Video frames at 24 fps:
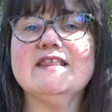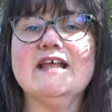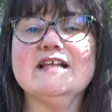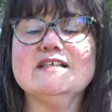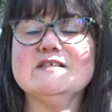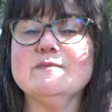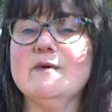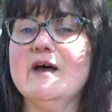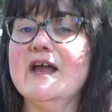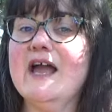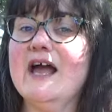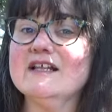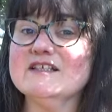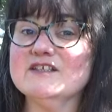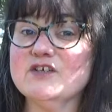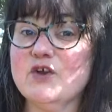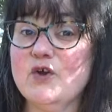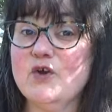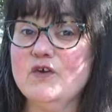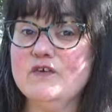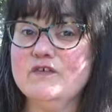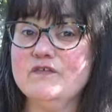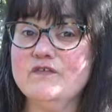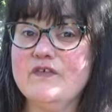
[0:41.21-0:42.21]
That's my aunt's
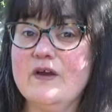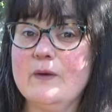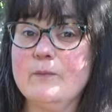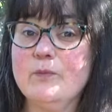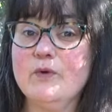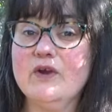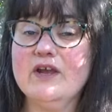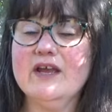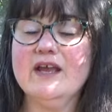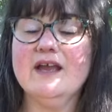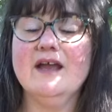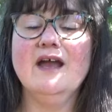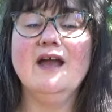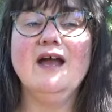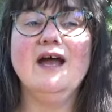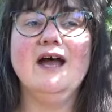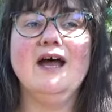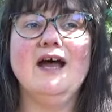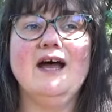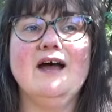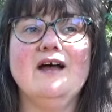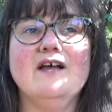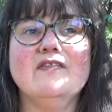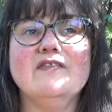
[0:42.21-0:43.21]
curtain fabric
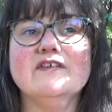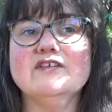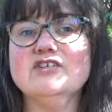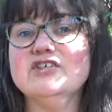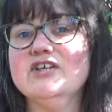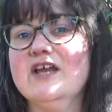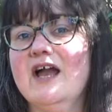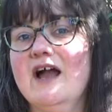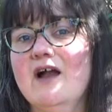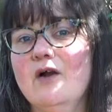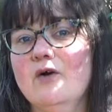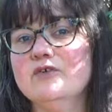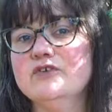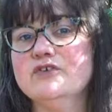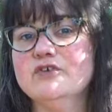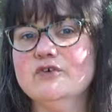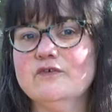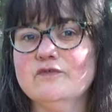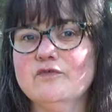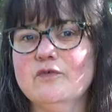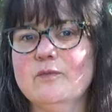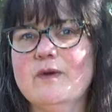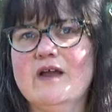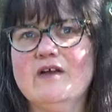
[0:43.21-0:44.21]
that she hung on
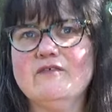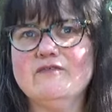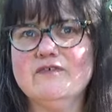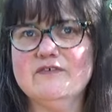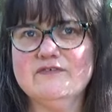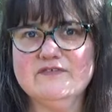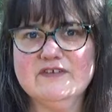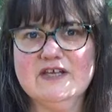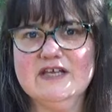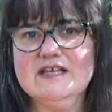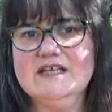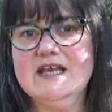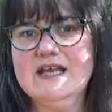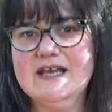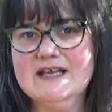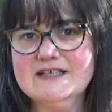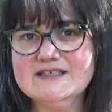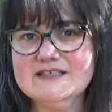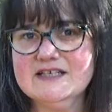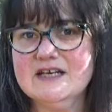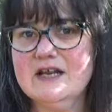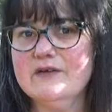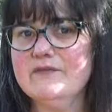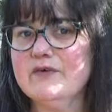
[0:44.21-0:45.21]
to for about 15
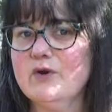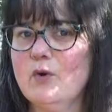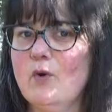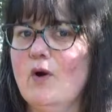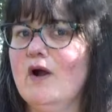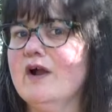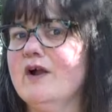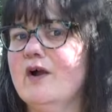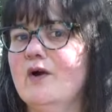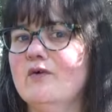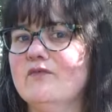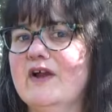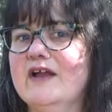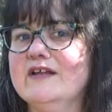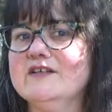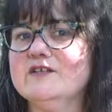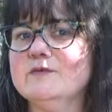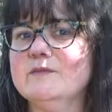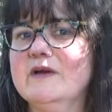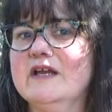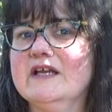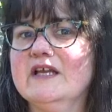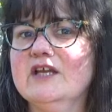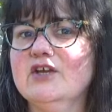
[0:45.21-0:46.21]
years and never quite got
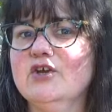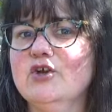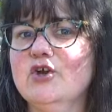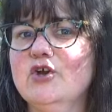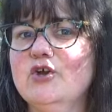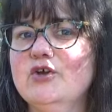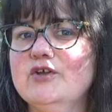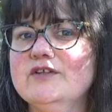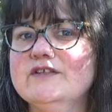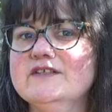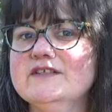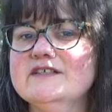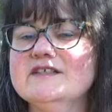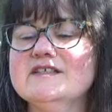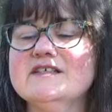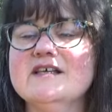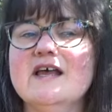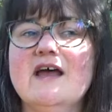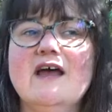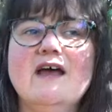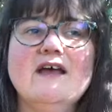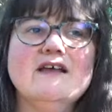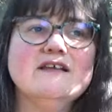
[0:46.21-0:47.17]
round to making curtains.